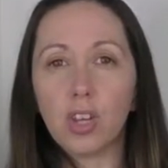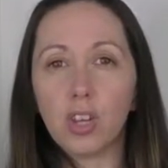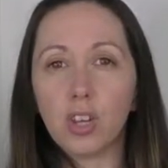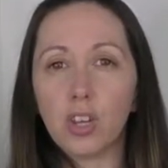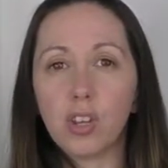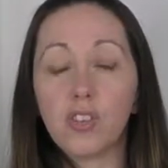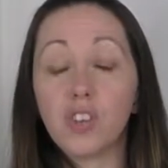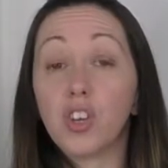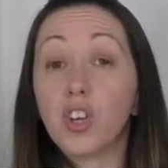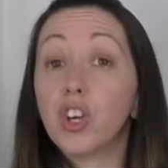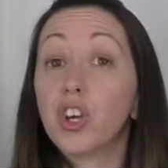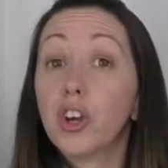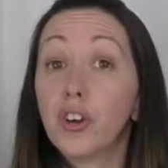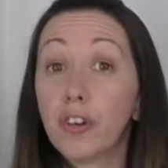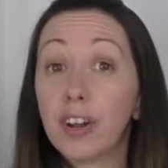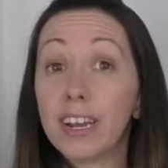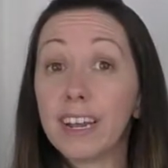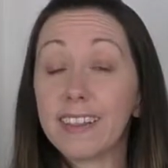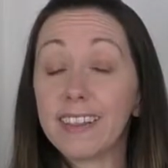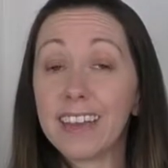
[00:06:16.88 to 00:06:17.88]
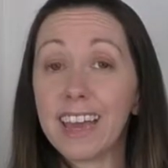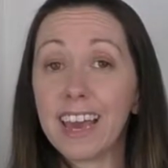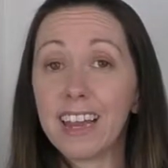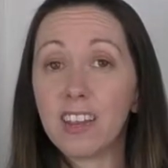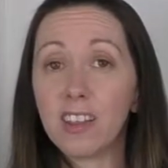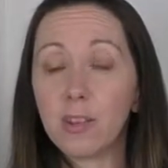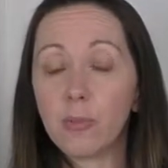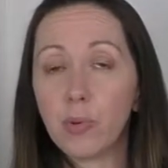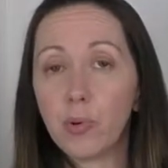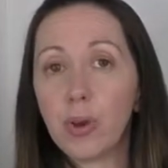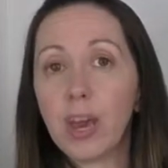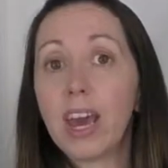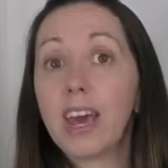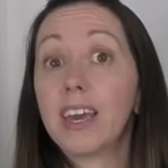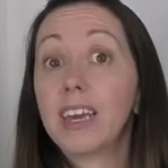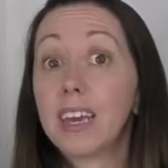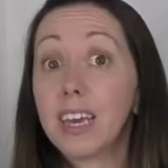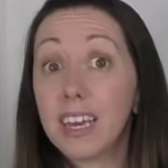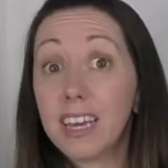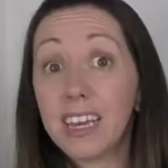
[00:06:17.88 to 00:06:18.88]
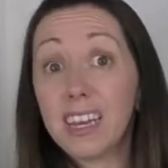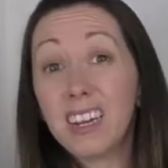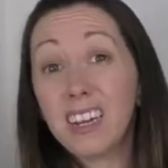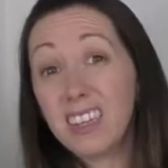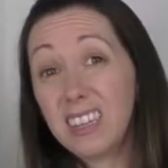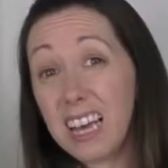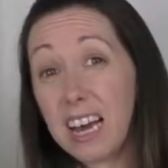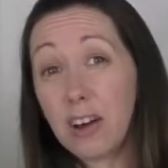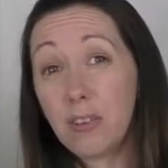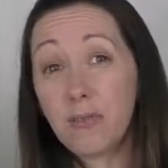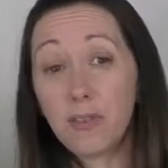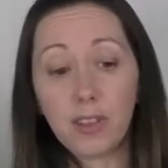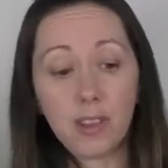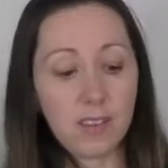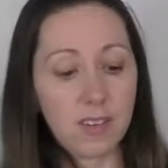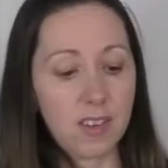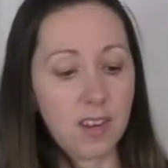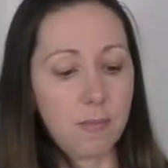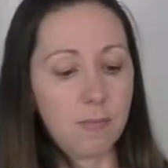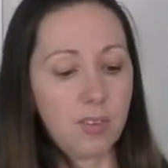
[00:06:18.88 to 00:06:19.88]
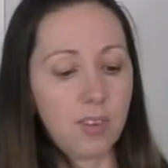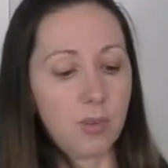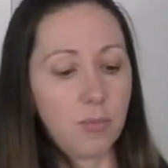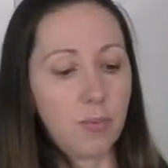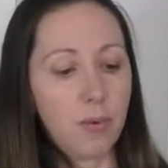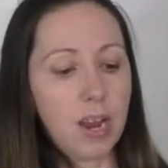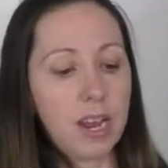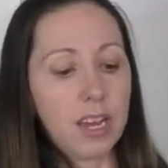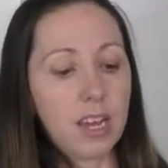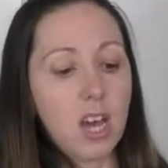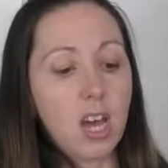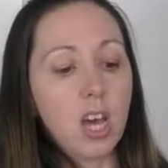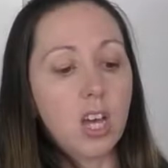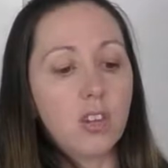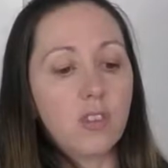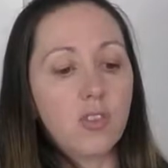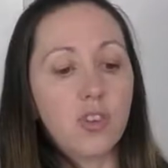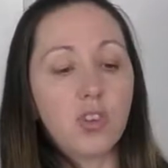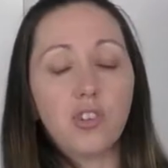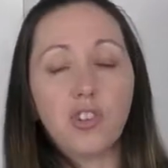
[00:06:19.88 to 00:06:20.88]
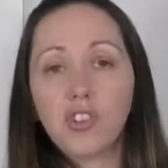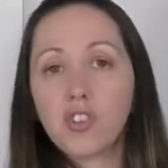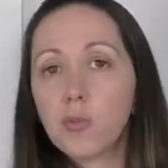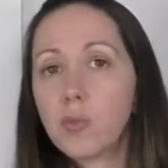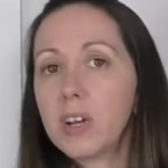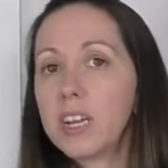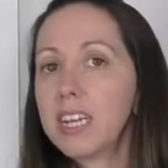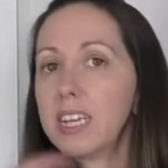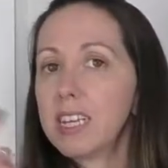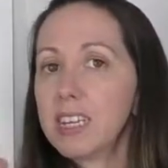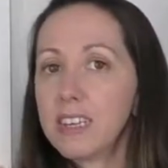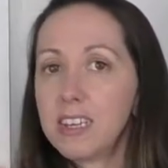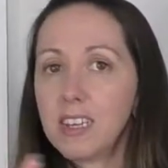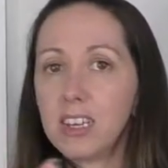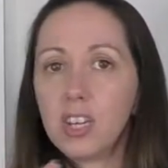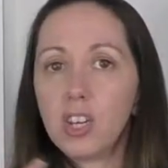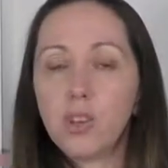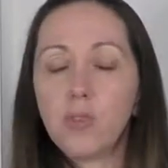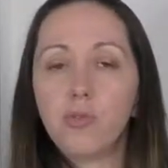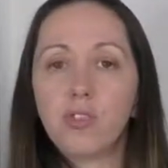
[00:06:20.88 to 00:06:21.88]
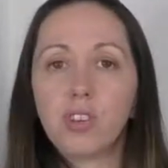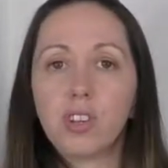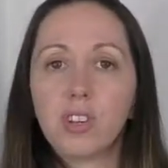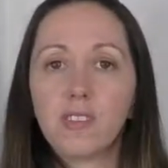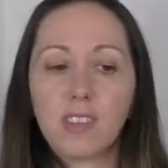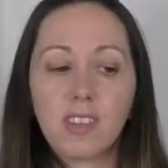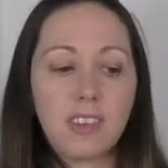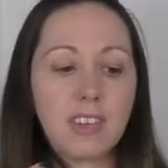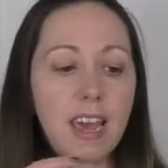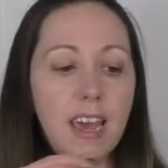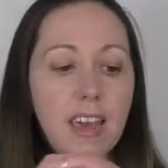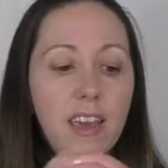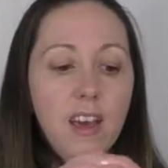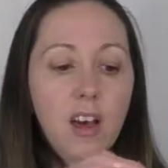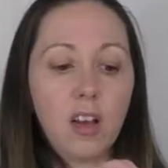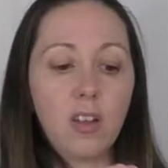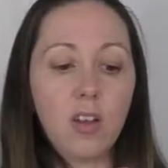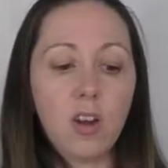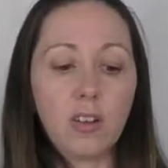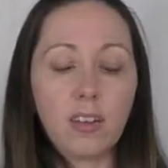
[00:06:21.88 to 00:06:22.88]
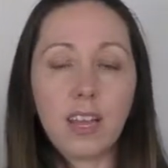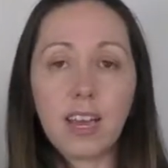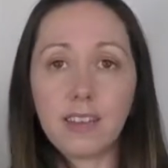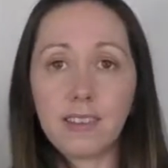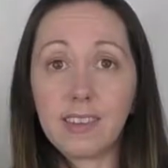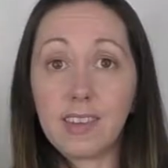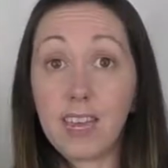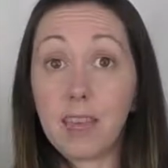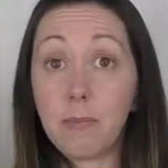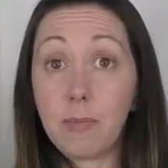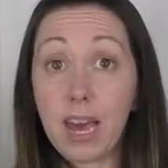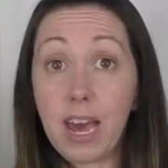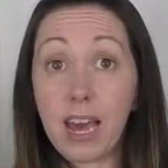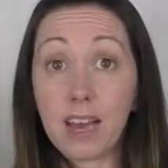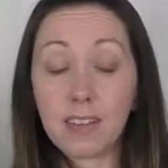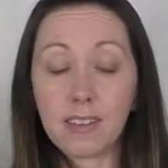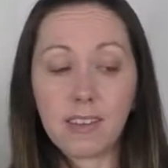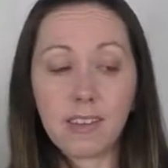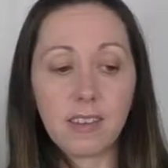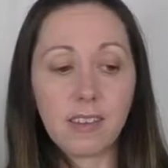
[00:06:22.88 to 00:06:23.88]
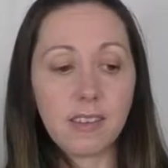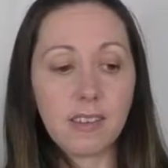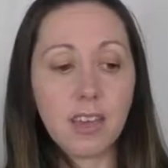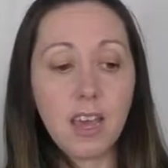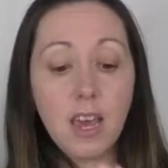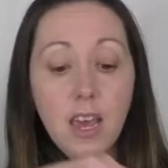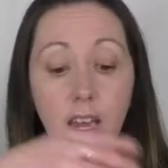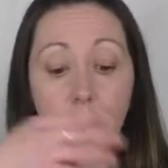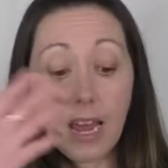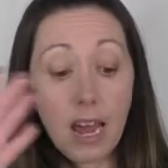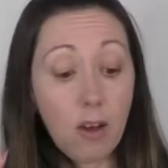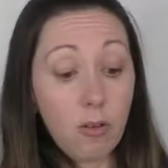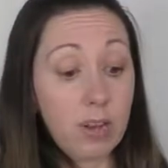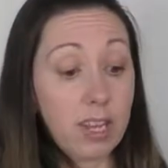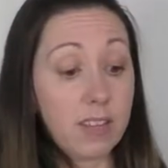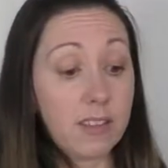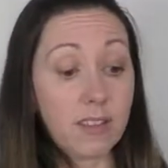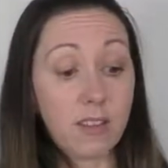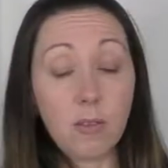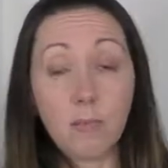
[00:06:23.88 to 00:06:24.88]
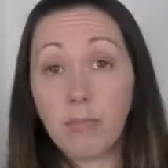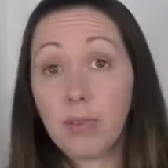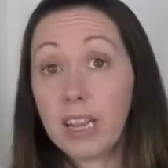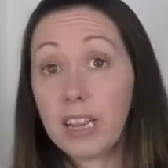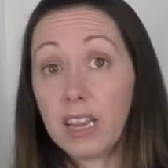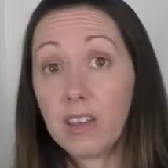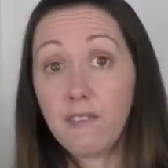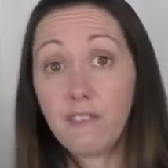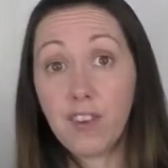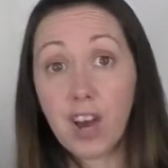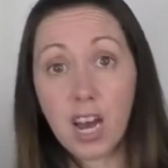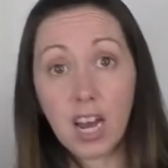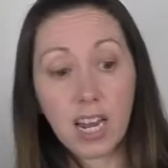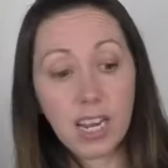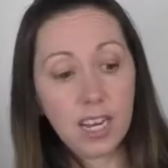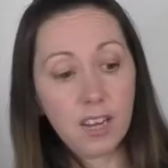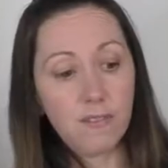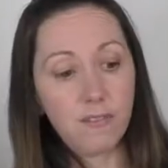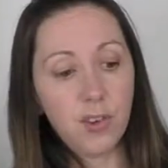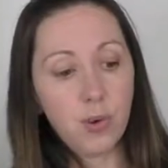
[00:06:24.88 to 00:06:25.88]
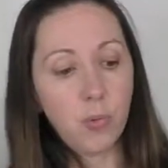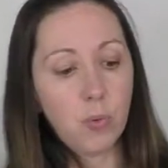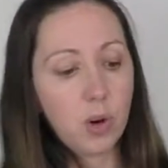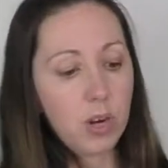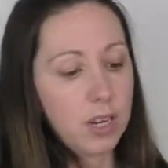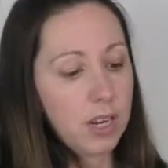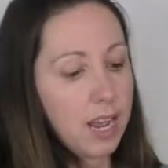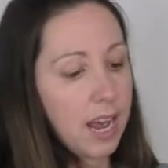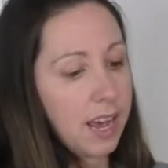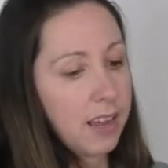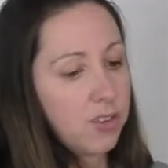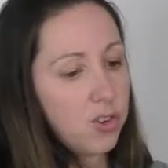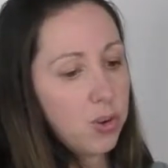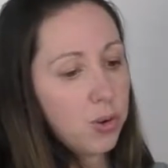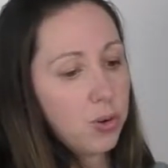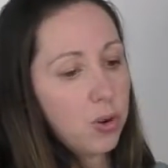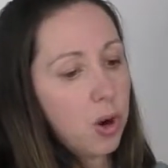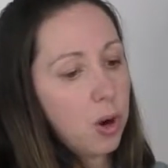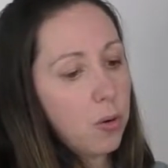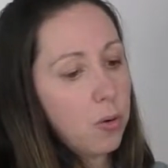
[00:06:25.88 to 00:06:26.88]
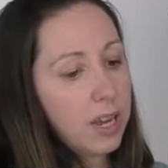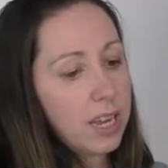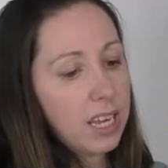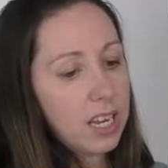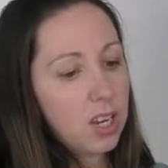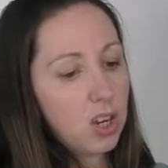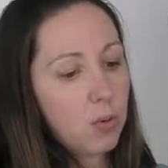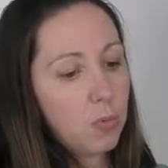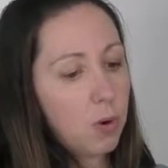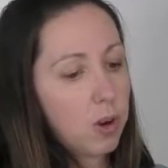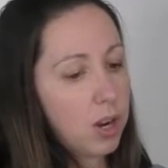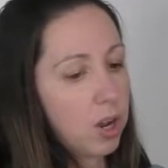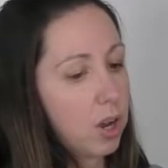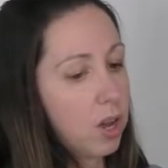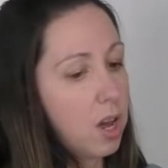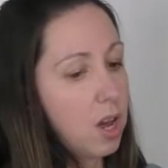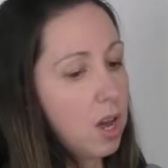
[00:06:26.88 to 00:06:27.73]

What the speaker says: secure it at the end of the bouquet, it can allow for the stems to break. So you just want to continue to stay along that same axis. Now, it's completely fine if you want, as you're going and you want to